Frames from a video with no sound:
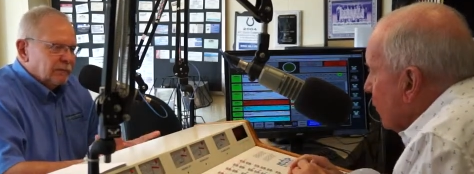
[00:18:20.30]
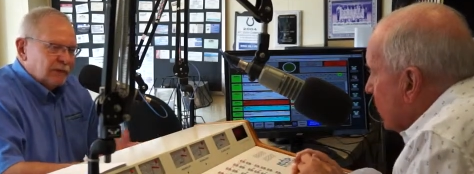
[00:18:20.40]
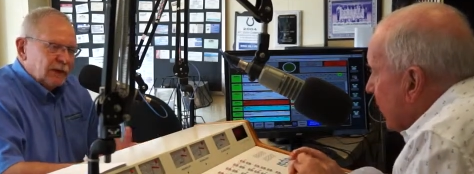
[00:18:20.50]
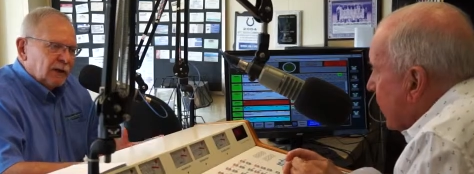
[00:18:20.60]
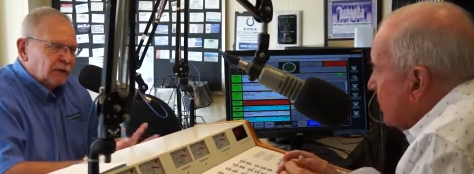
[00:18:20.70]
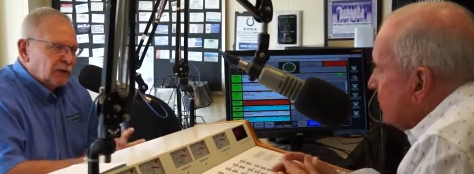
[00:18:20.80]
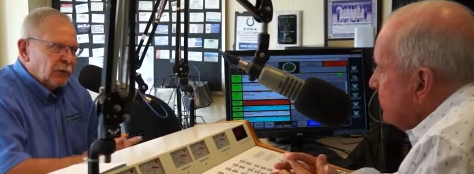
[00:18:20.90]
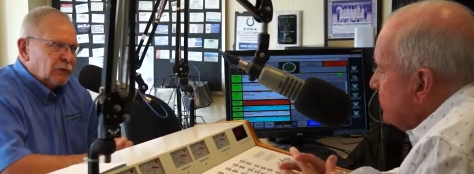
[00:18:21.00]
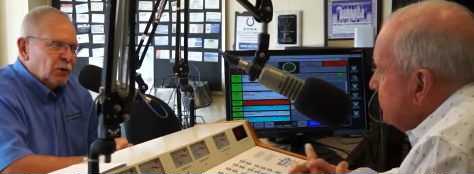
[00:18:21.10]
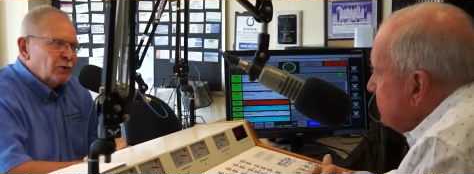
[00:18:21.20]
Speaker 1: work it you out. Know,
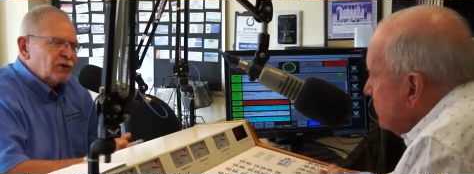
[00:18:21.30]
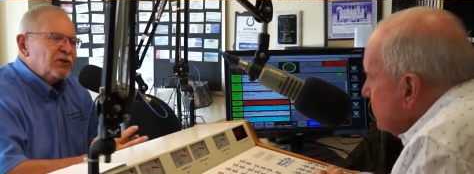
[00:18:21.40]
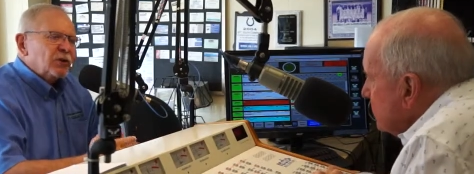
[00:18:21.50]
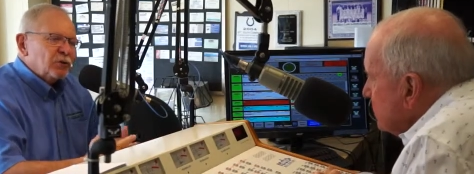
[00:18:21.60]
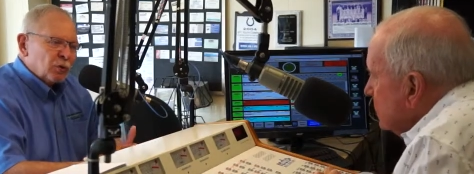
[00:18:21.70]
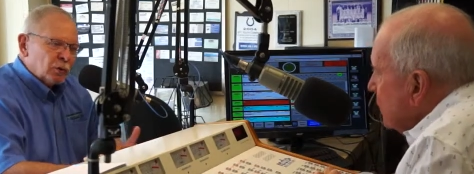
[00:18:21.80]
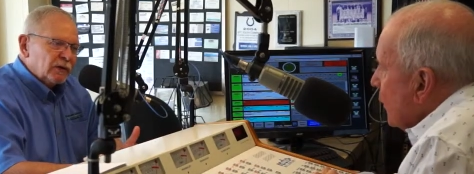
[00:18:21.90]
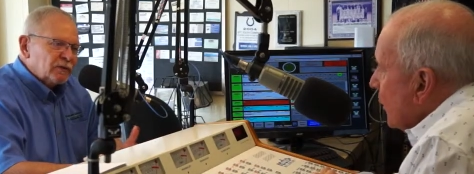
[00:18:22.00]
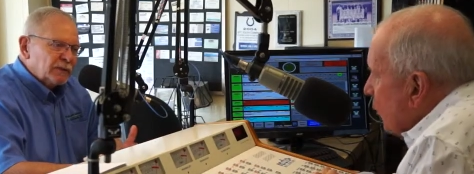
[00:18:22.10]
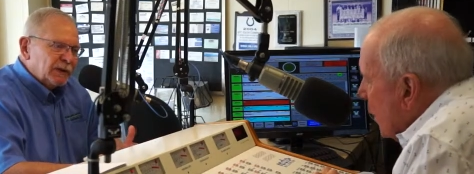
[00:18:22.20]
don't don't just ignore
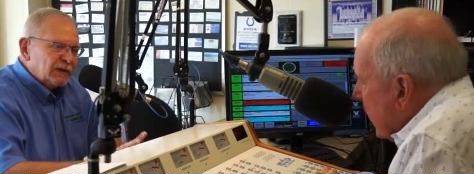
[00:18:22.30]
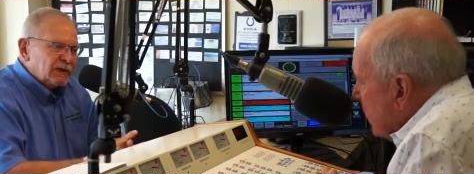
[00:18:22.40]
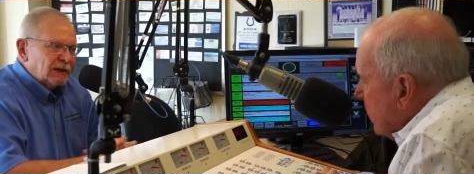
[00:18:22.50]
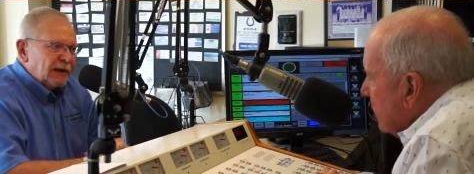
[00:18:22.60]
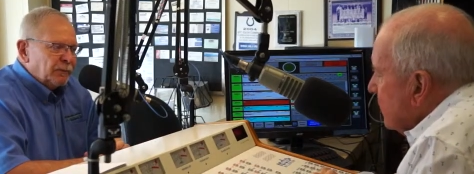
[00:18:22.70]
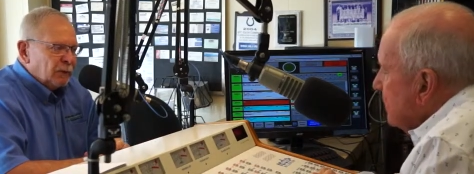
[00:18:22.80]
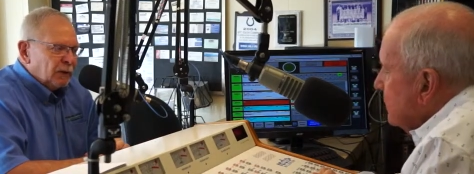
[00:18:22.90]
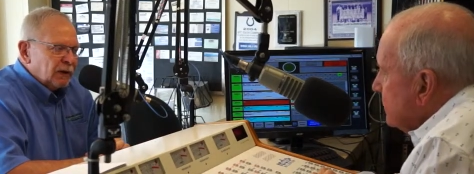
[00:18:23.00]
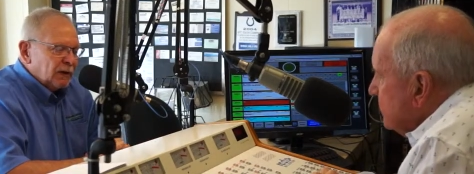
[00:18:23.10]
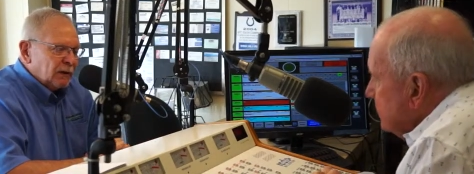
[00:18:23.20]
us because right. at that
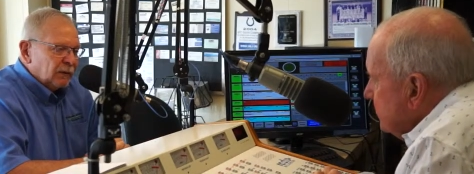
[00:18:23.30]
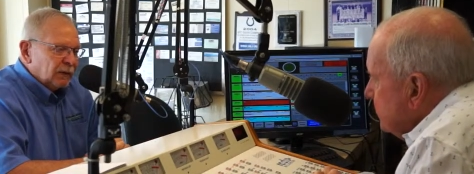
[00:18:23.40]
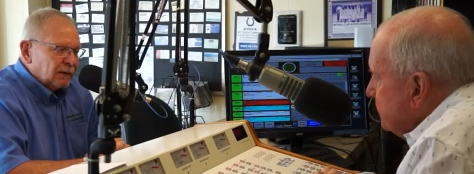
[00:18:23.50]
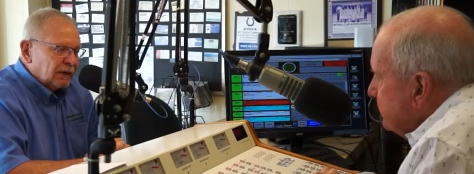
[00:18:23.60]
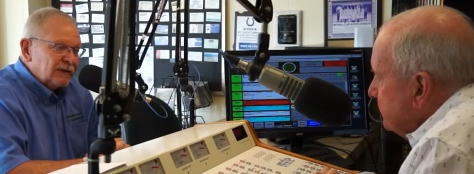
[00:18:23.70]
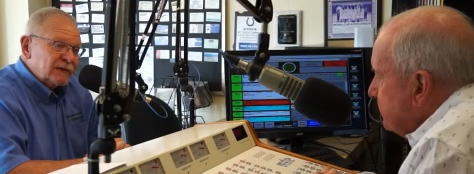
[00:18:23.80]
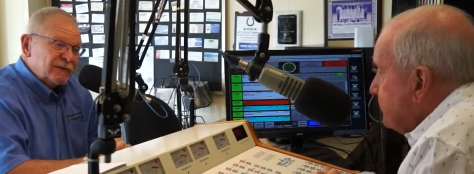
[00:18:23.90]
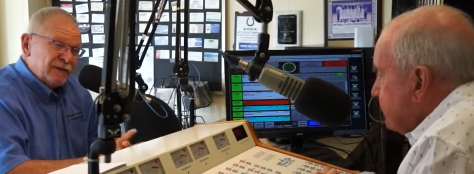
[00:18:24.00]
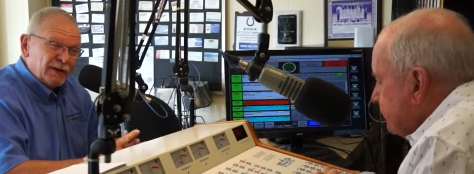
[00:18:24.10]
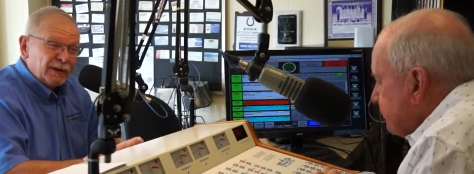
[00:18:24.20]
point, you know, it leaves us
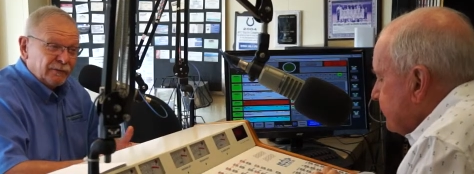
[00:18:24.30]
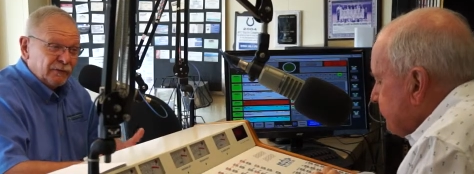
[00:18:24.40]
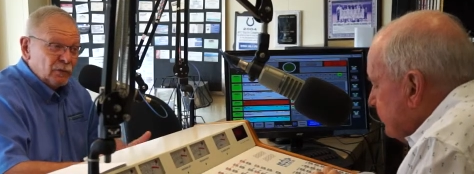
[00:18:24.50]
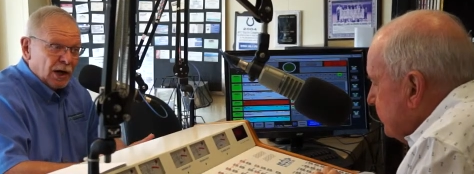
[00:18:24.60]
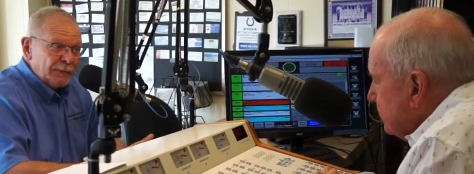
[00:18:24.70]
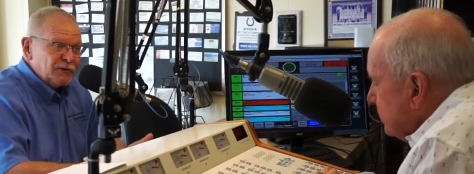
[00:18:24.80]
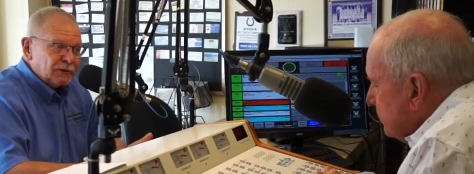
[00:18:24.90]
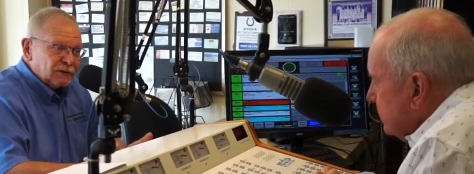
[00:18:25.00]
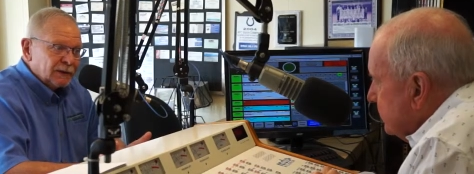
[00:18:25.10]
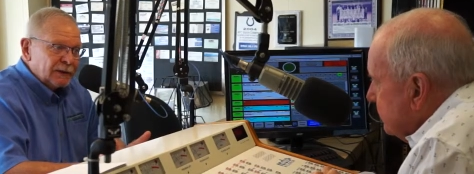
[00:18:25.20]
very few
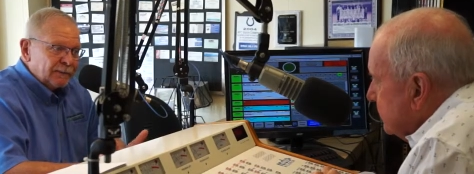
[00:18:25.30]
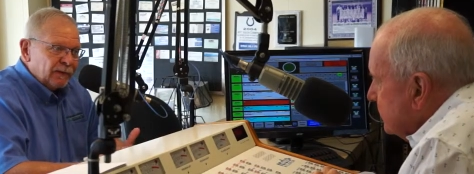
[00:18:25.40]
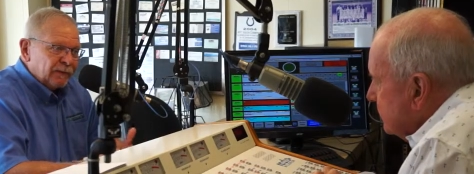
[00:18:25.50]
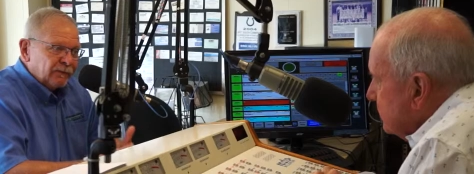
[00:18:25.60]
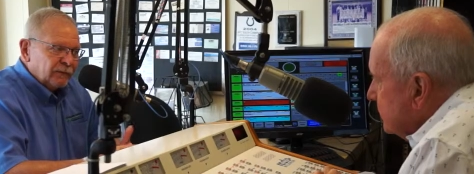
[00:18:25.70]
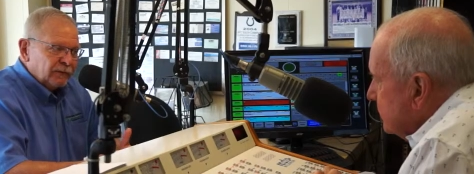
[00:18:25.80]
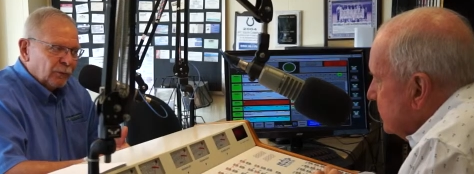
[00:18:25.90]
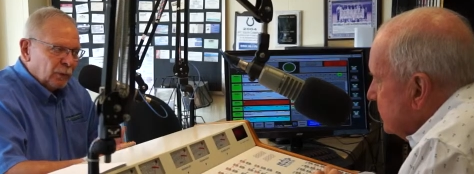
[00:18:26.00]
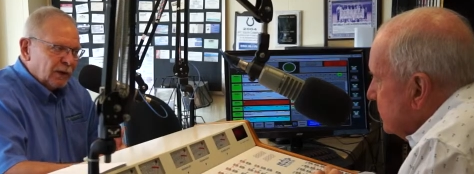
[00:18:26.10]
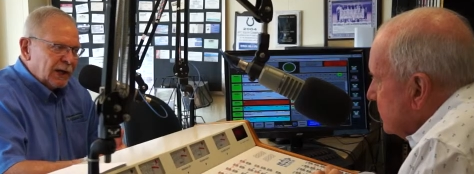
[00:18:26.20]
options. If you
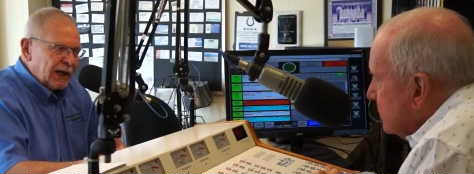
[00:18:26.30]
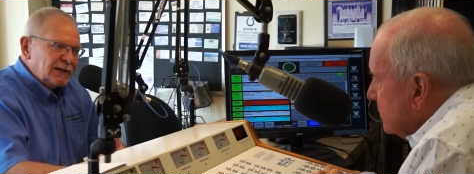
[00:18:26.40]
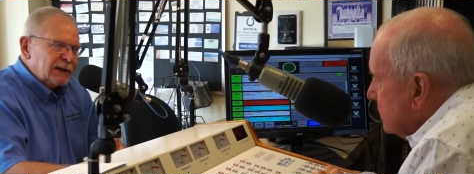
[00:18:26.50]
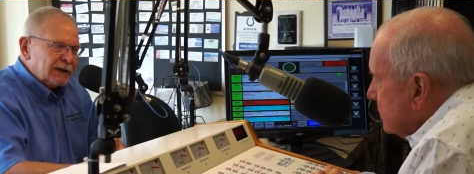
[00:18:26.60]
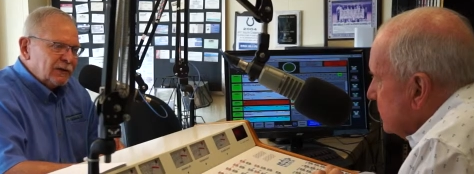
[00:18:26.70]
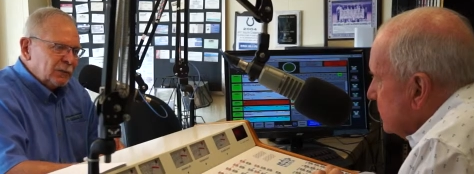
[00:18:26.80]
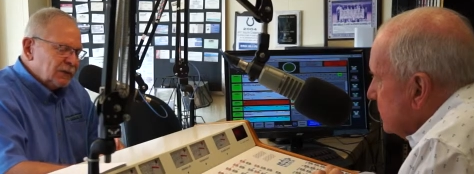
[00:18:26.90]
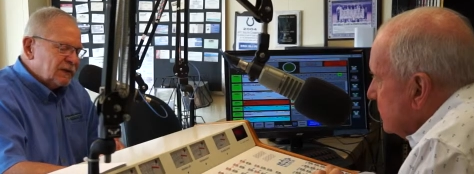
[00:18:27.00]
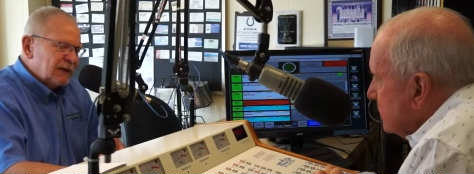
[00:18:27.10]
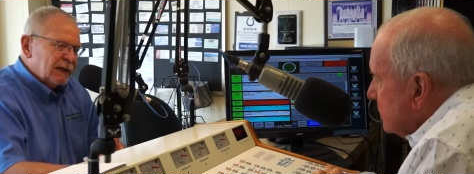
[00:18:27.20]
know, we're contacting you,
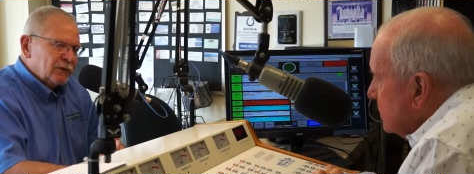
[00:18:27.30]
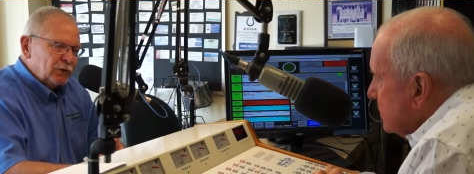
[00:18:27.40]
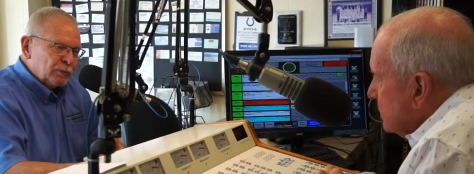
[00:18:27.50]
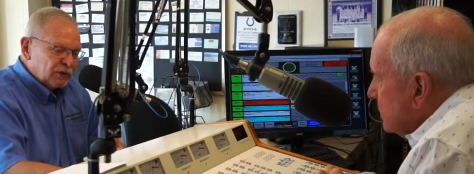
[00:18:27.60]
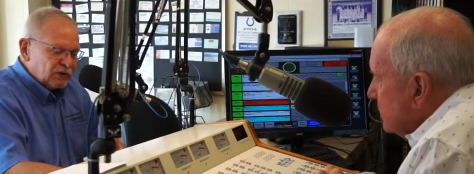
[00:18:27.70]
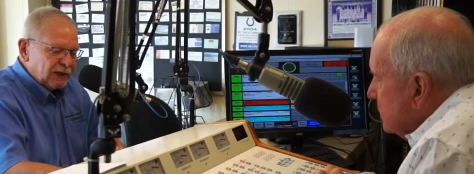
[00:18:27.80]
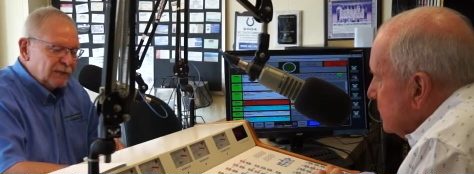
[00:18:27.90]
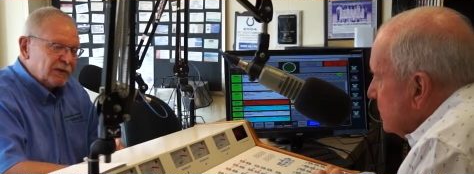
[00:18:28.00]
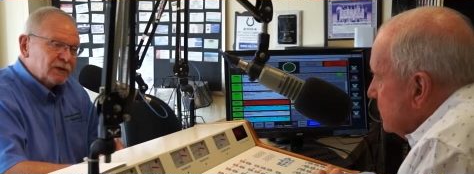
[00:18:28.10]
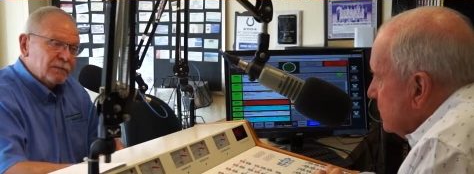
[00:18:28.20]
we'll send out numerous
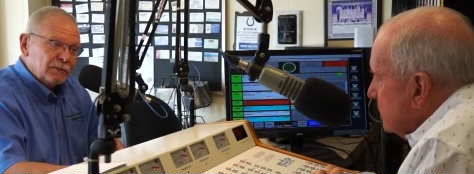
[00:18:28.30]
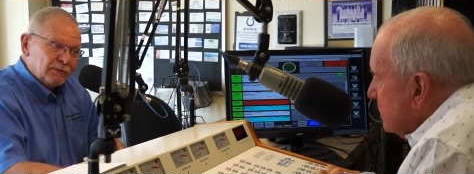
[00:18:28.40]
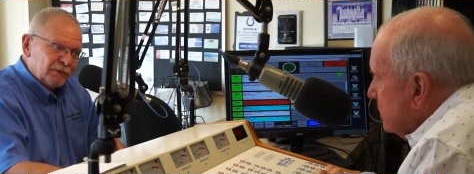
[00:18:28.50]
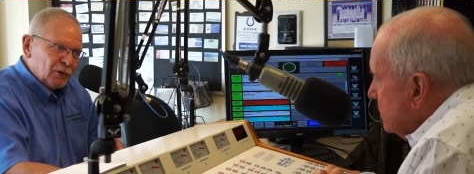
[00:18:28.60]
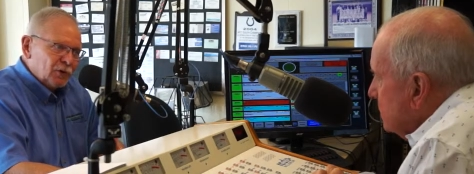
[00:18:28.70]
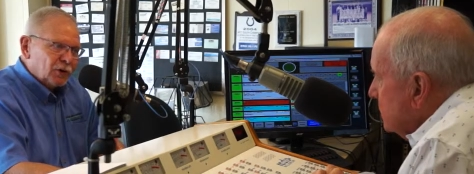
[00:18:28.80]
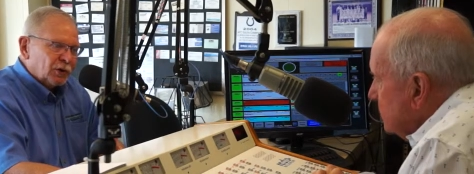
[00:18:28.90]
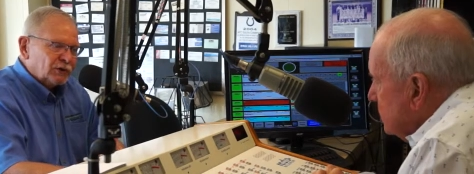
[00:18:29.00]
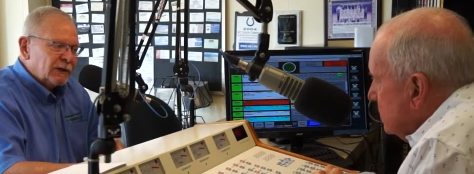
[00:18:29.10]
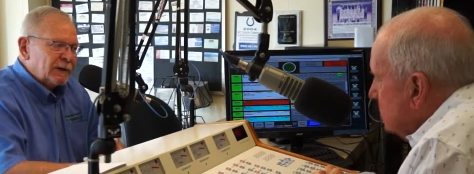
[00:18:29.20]
statements, phone
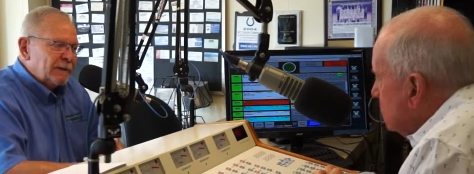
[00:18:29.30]
calls.